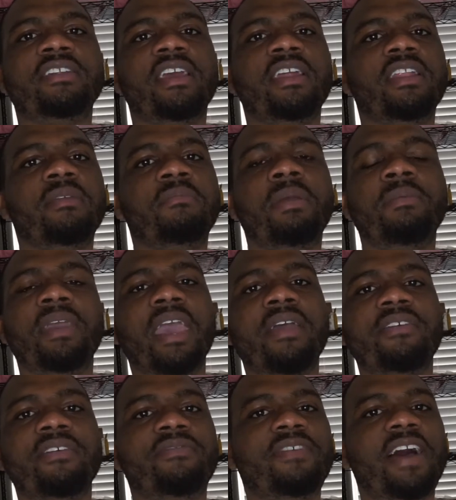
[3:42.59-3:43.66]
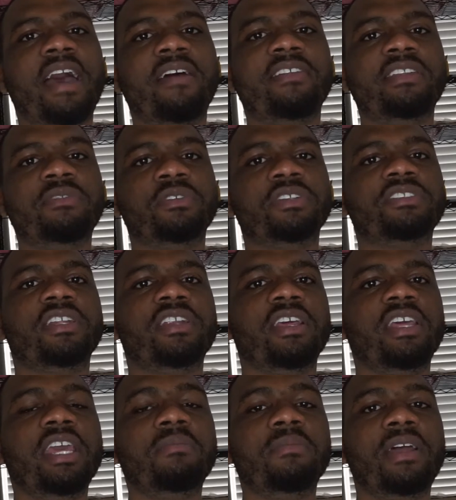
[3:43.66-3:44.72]
and maybe every 5 days you're gonna send
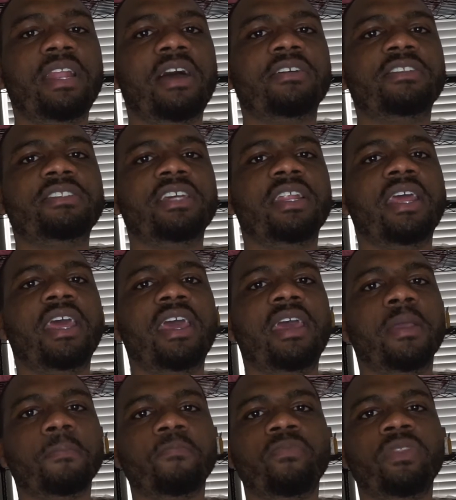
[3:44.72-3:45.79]
an email out saying, hey,